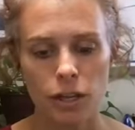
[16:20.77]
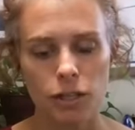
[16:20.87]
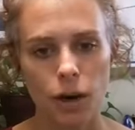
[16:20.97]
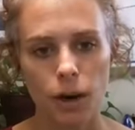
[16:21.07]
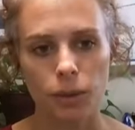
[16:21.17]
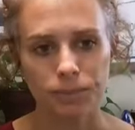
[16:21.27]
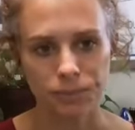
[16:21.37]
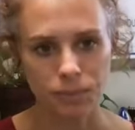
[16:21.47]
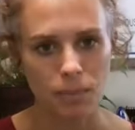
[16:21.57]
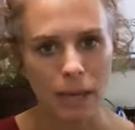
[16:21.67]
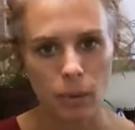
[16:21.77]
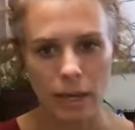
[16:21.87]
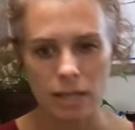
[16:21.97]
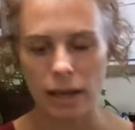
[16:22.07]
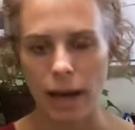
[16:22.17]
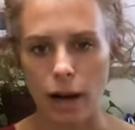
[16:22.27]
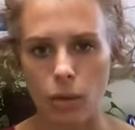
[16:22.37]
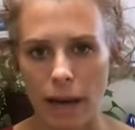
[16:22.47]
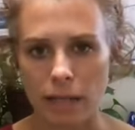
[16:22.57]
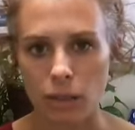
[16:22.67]
So many ways that
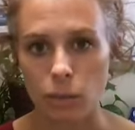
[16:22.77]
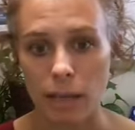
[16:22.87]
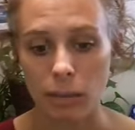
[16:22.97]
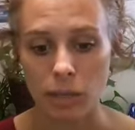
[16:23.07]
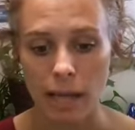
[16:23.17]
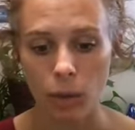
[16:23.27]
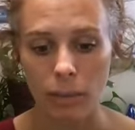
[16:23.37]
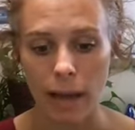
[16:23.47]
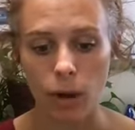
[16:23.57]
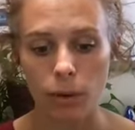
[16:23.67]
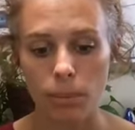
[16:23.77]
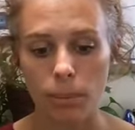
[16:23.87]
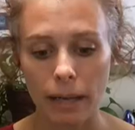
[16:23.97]
chiropractic was able to help me out,